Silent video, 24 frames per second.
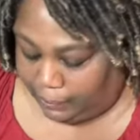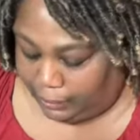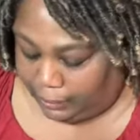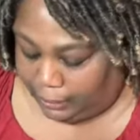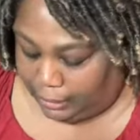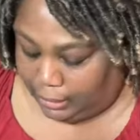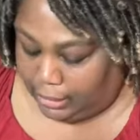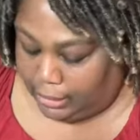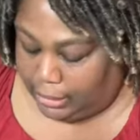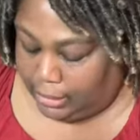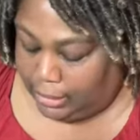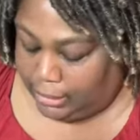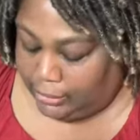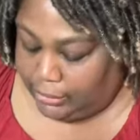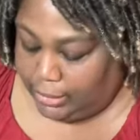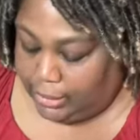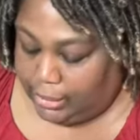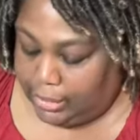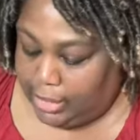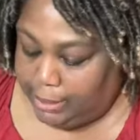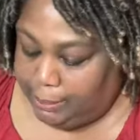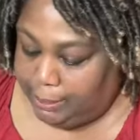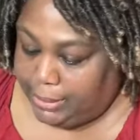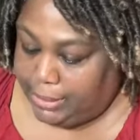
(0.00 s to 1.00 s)
The
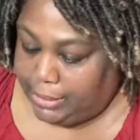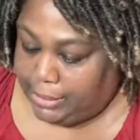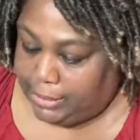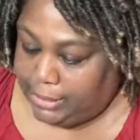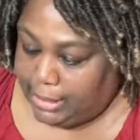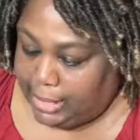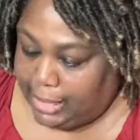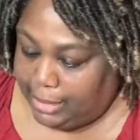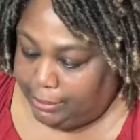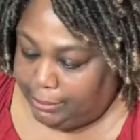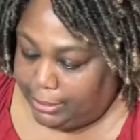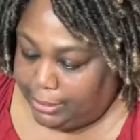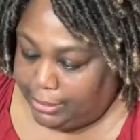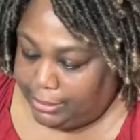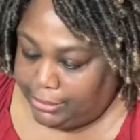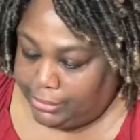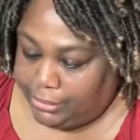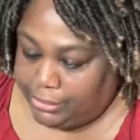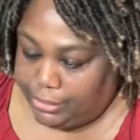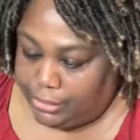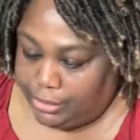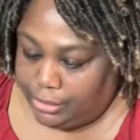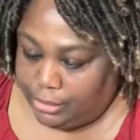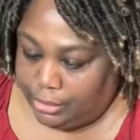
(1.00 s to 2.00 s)
company's name
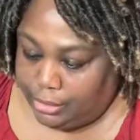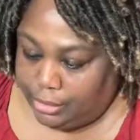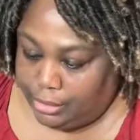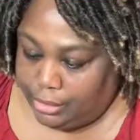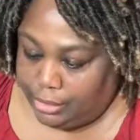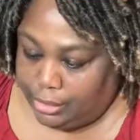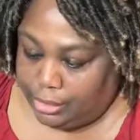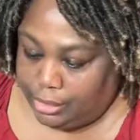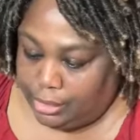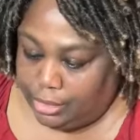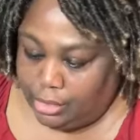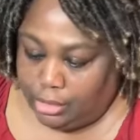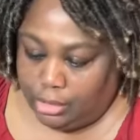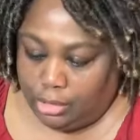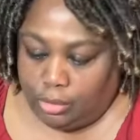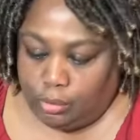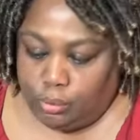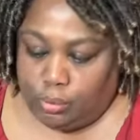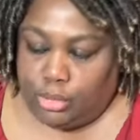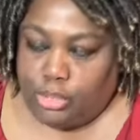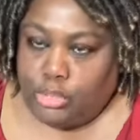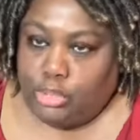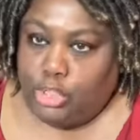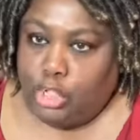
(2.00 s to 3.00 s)
is
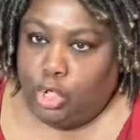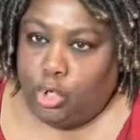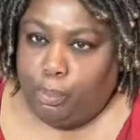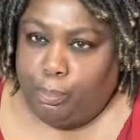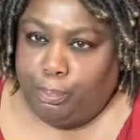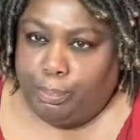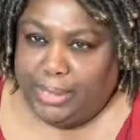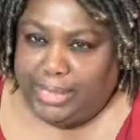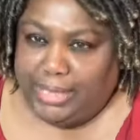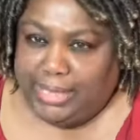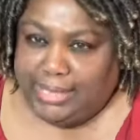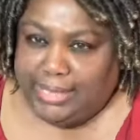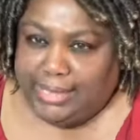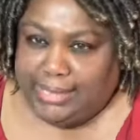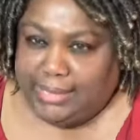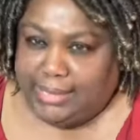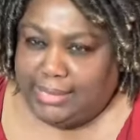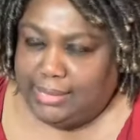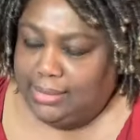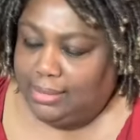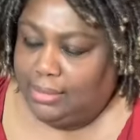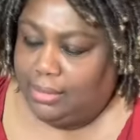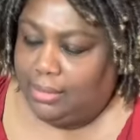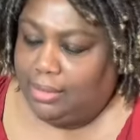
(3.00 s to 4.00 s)

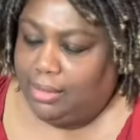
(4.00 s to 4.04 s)
Rejopes.